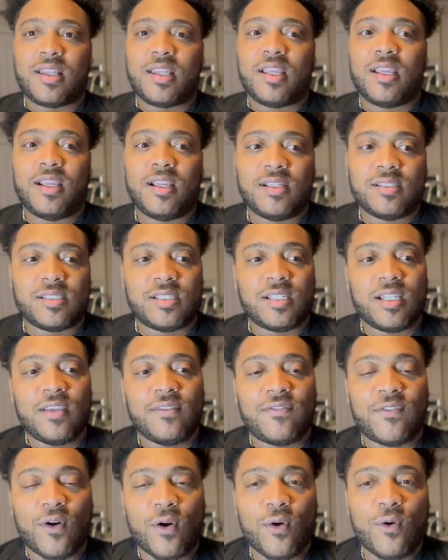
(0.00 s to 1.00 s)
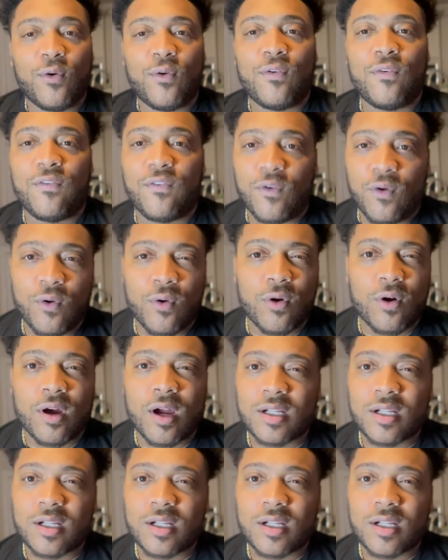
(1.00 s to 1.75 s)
the Z Fold 4.